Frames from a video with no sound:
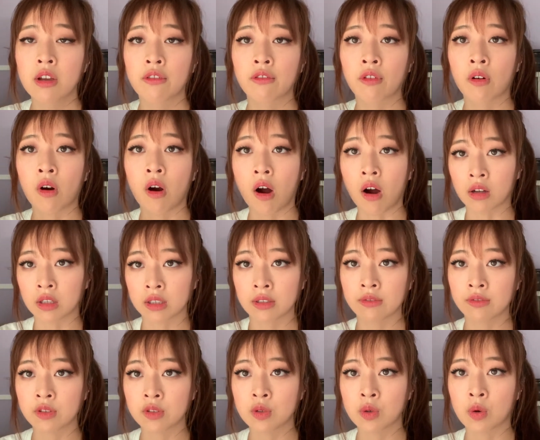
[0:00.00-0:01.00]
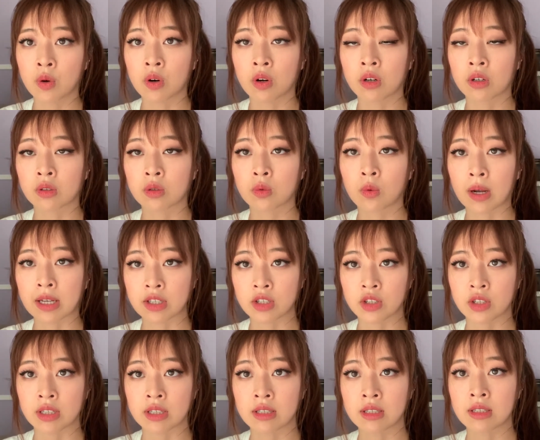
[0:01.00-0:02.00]
for all of your
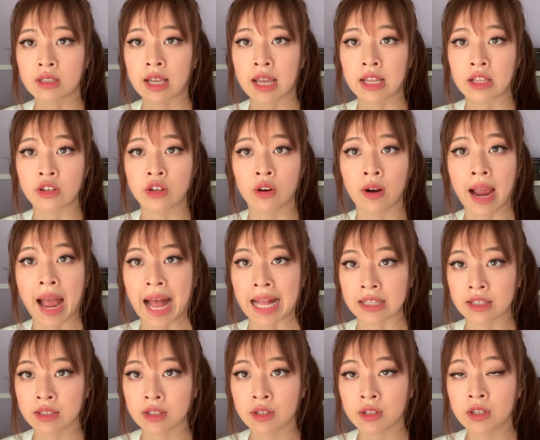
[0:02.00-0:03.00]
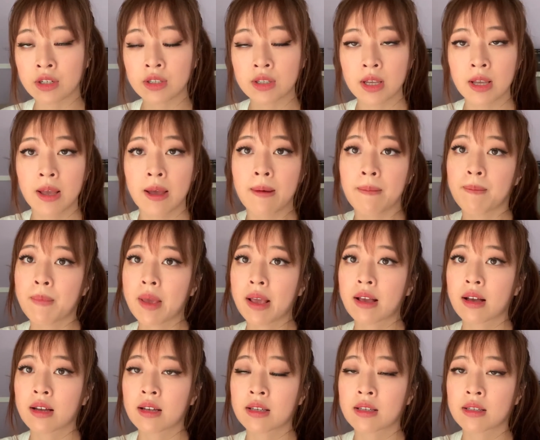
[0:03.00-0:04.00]
questions and your answers,
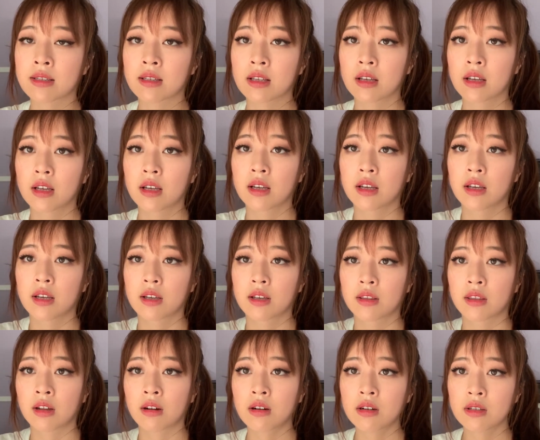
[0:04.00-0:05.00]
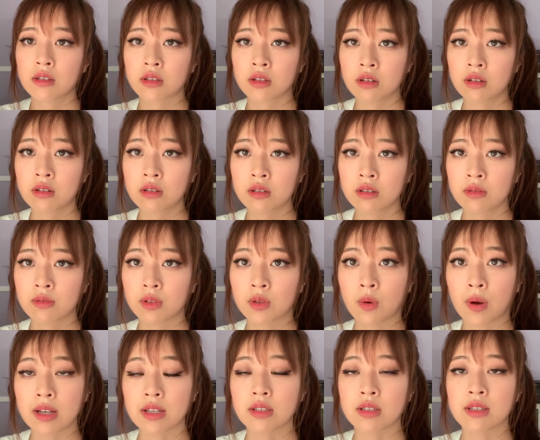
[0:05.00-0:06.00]
because there are certain
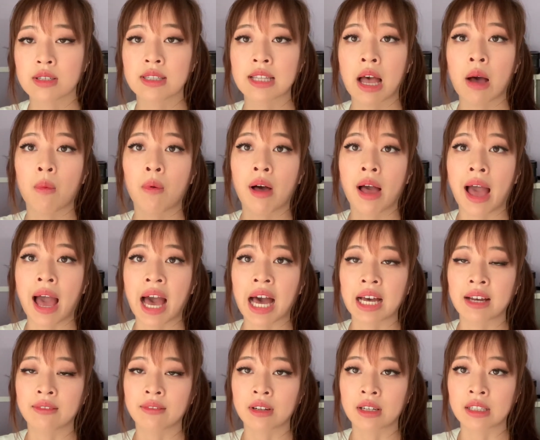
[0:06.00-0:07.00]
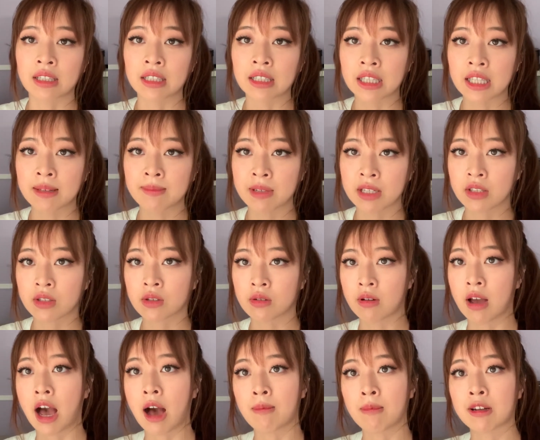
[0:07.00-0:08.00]
questions that will have a limit to
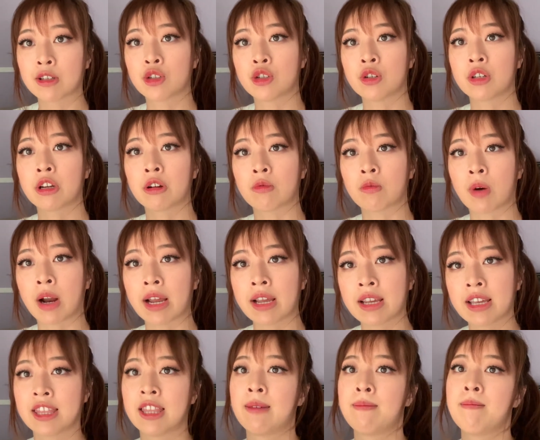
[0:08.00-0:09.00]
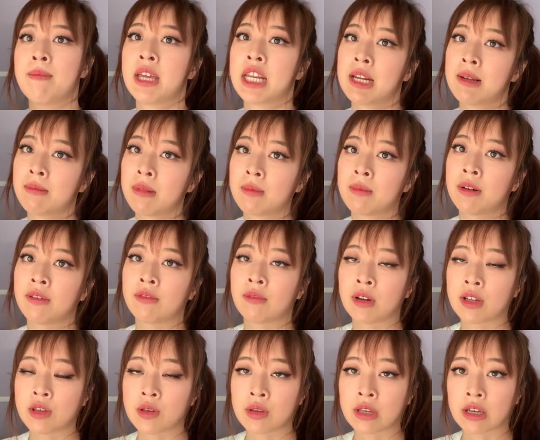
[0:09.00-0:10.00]
how much you can write and the minimum of
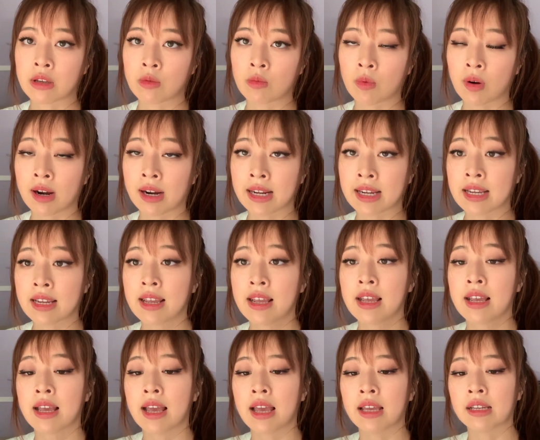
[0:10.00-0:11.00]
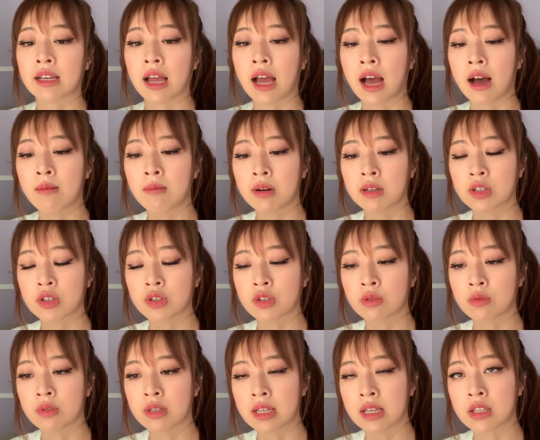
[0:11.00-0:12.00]
what you can write and how much
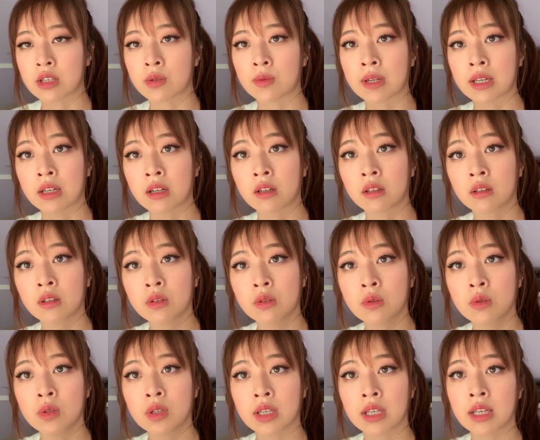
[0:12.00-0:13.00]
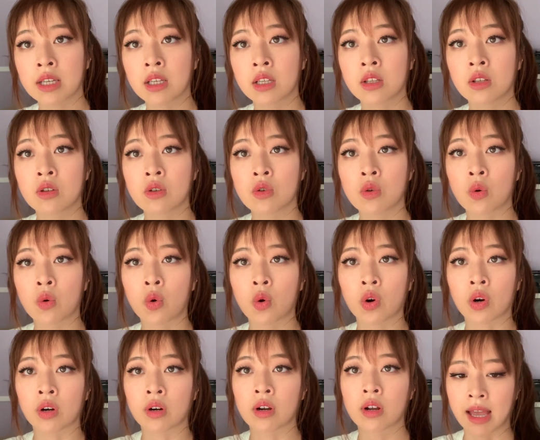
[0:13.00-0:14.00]
you need to include in
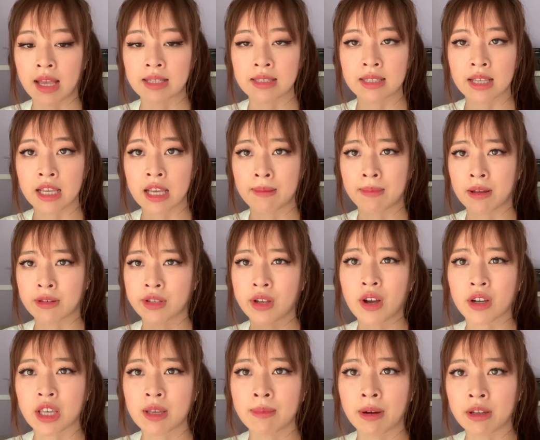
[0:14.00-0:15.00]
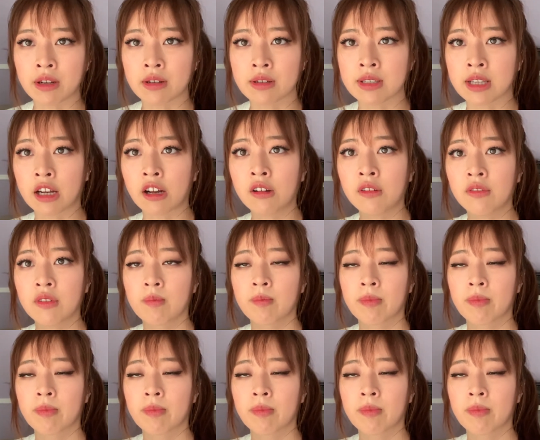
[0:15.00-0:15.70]
your essay about talking about yourself.